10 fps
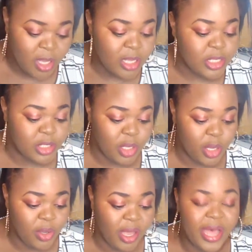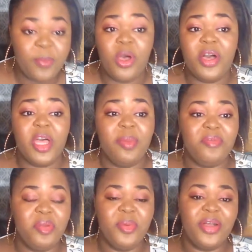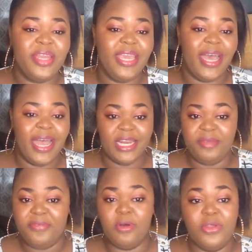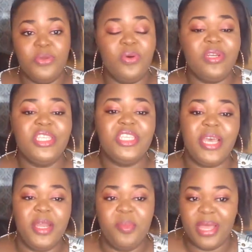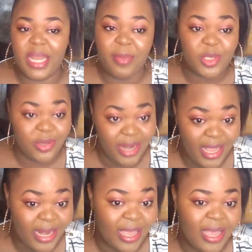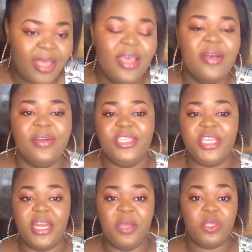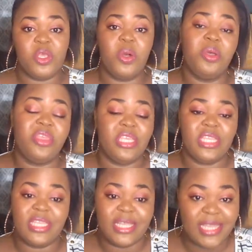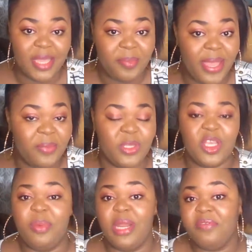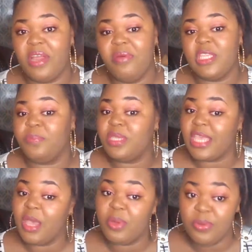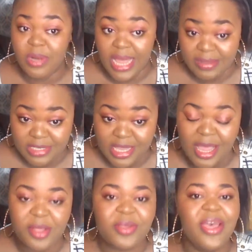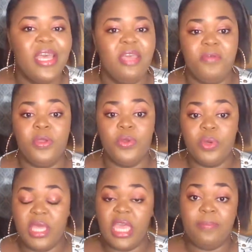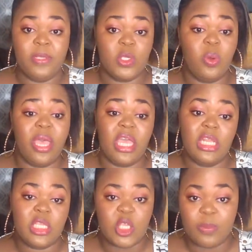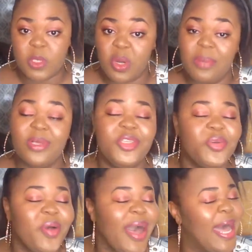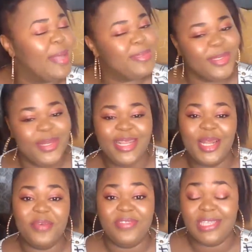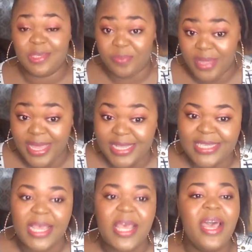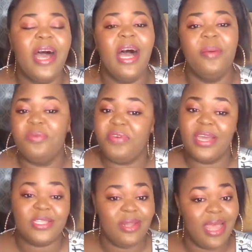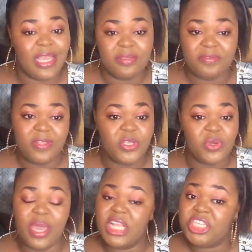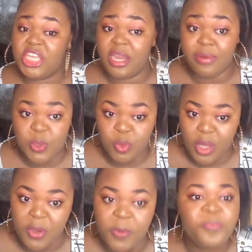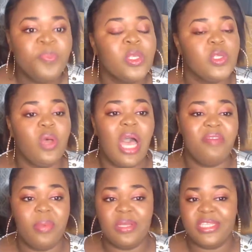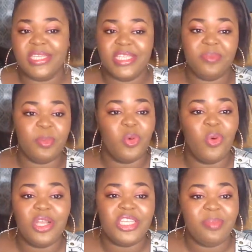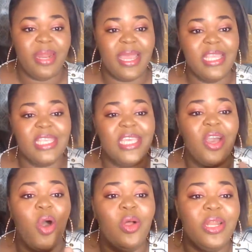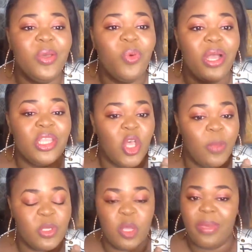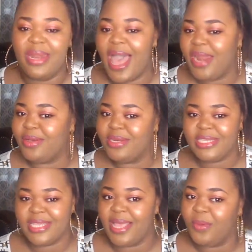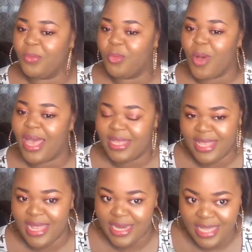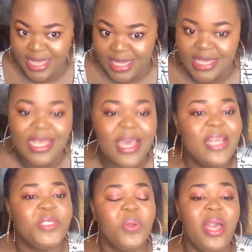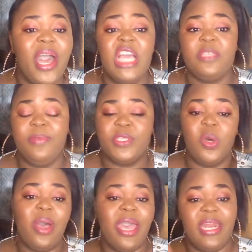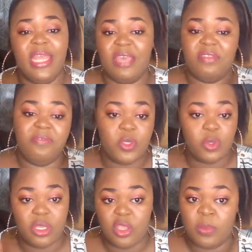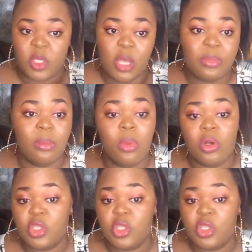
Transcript: So welcome everybody, and if you're new on this channel, my name is Onana. On this channel we talk all things entertainment, we talk about African recipes, and we do lifestyle. If you're new here, please go ahead and subscribe because you absolutely love this space. Don't forget to like the video and share as well. So I have about 16 people watching, but I can see only one thumbs up, and I don't understand why that is. So guys, please go ahead and give the video a thumbs up. The more